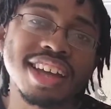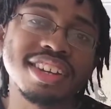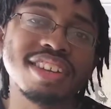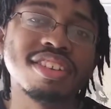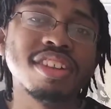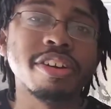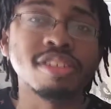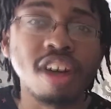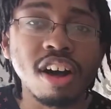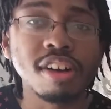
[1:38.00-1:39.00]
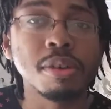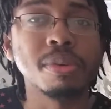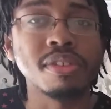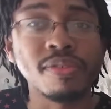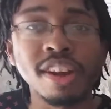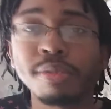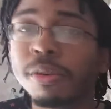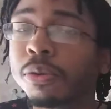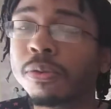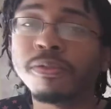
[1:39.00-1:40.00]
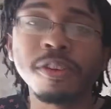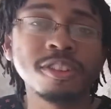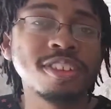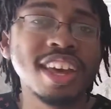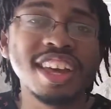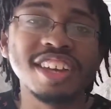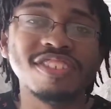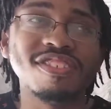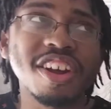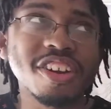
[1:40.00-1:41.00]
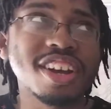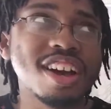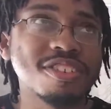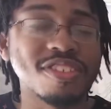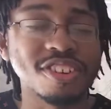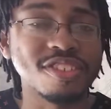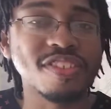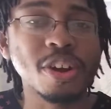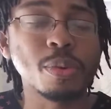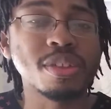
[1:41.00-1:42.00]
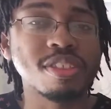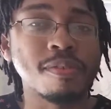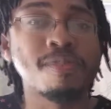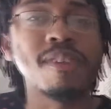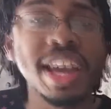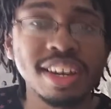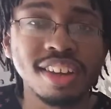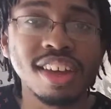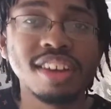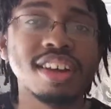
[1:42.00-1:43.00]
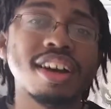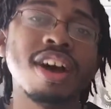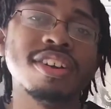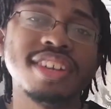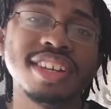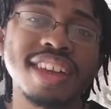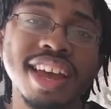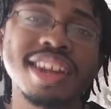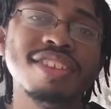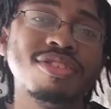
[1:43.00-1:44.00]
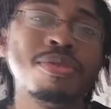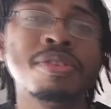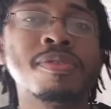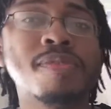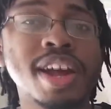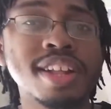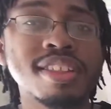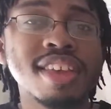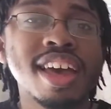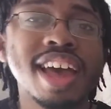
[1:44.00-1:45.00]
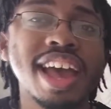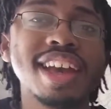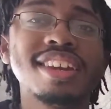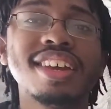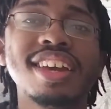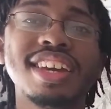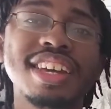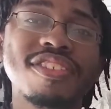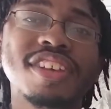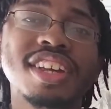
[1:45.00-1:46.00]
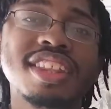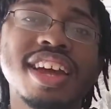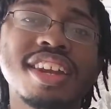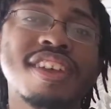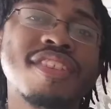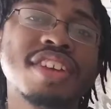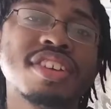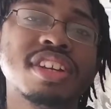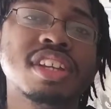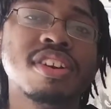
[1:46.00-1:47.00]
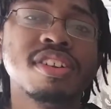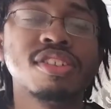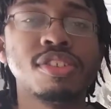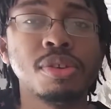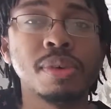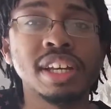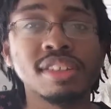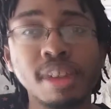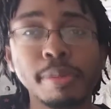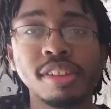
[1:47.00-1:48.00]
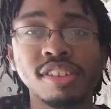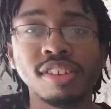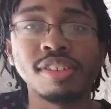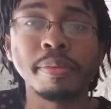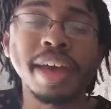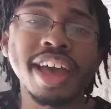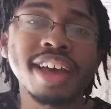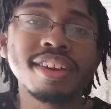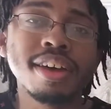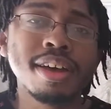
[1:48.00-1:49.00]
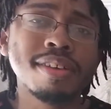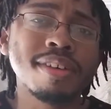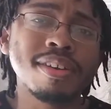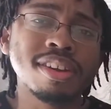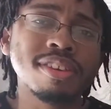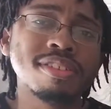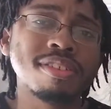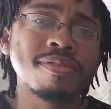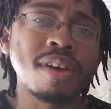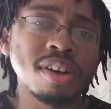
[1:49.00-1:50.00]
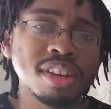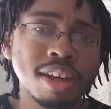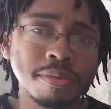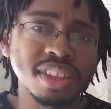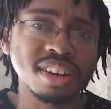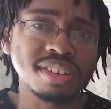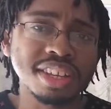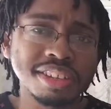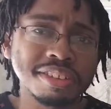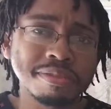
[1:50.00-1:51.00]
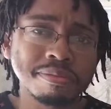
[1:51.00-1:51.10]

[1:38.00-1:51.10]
In addition, there's Kong, who is a freshman who first is very controversial, very wants to fight Artit and his junior friends, and he really then eventually learns to accept the system and learns to fall in love with Artit.